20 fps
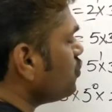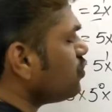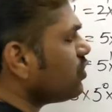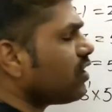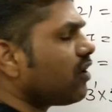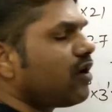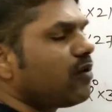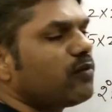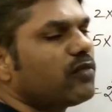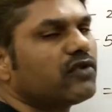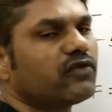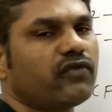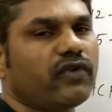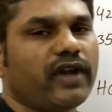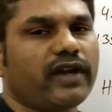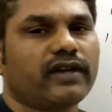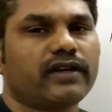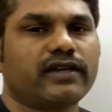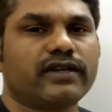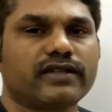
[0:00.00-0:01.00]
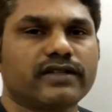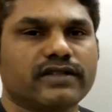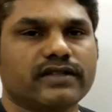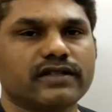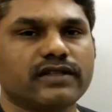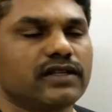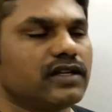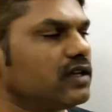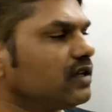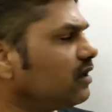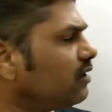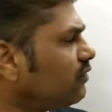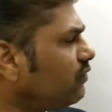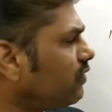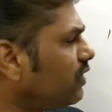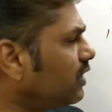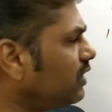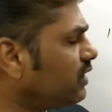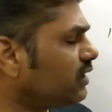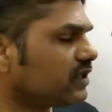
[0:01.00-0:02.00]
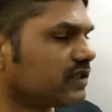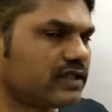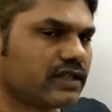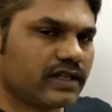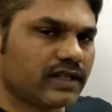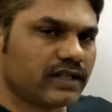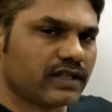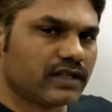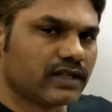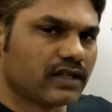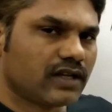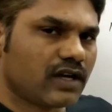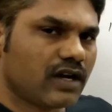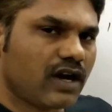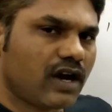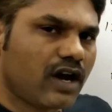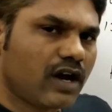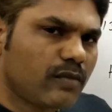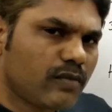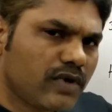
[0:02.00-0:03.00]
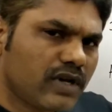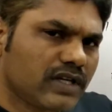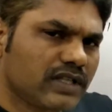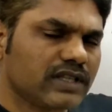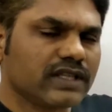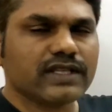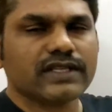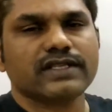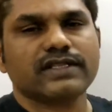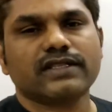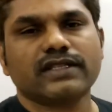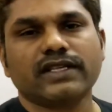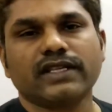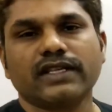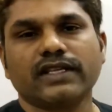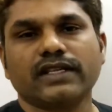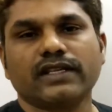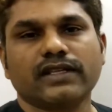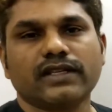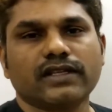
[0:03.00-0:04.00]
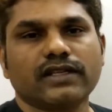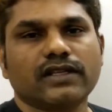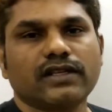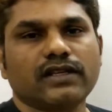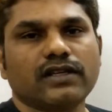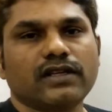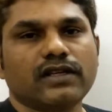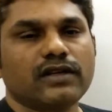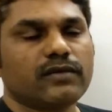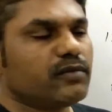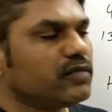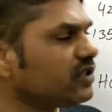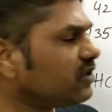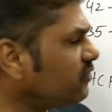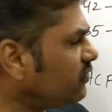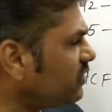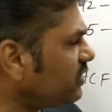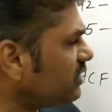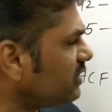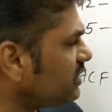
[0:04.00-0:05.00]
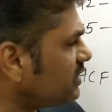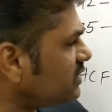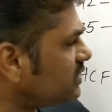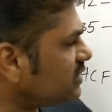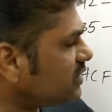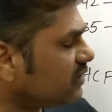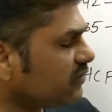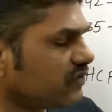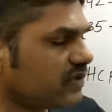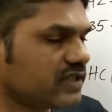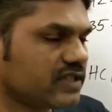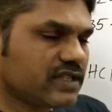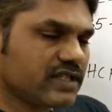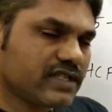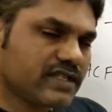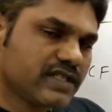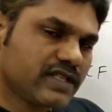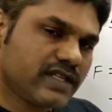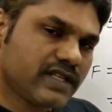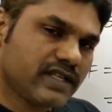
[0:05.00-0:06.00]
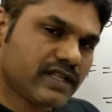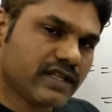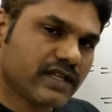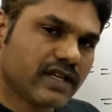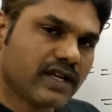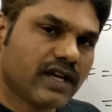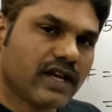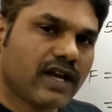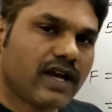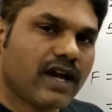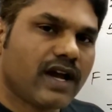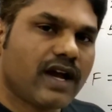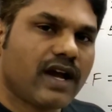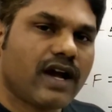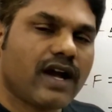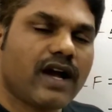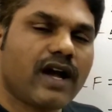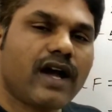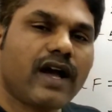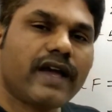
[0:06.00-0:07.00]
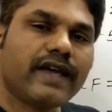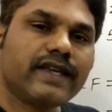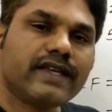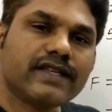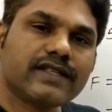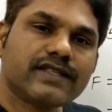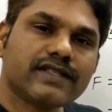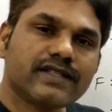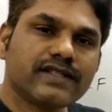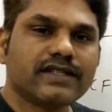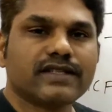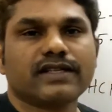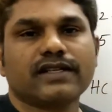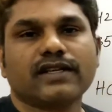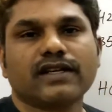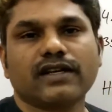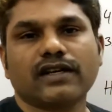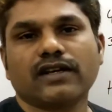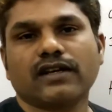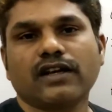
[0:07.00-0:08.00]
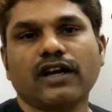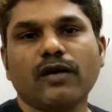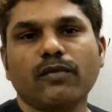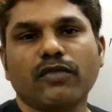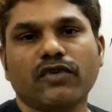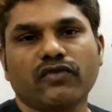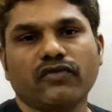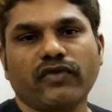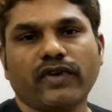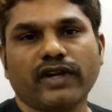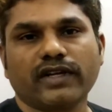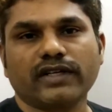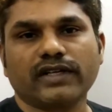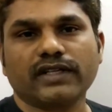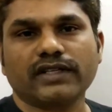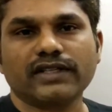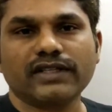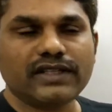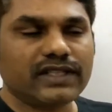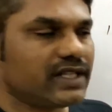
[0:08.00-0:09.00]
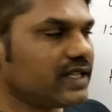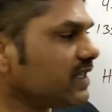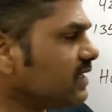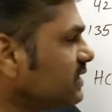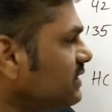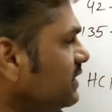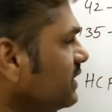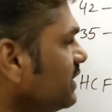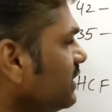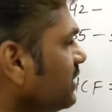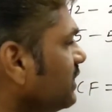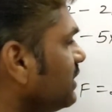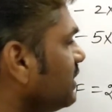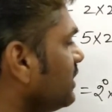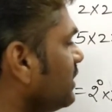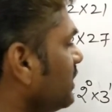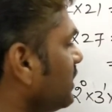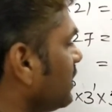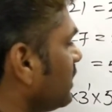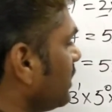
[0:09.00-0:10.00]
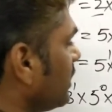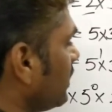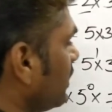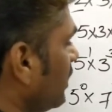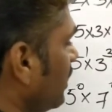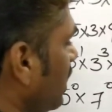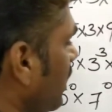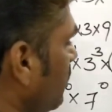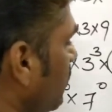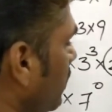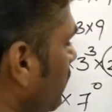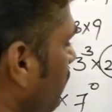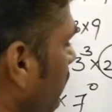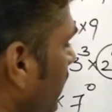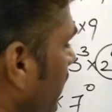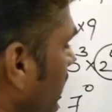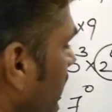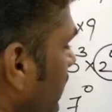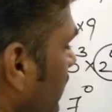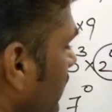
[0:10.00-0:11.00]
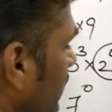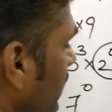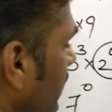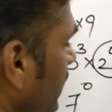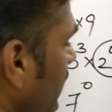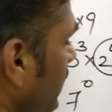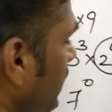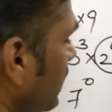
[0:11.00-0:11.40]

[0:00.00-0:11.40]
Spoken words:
two common factors, 1 and 3. Among these three, between these three, which is the highest common factor? 3 is the common factor.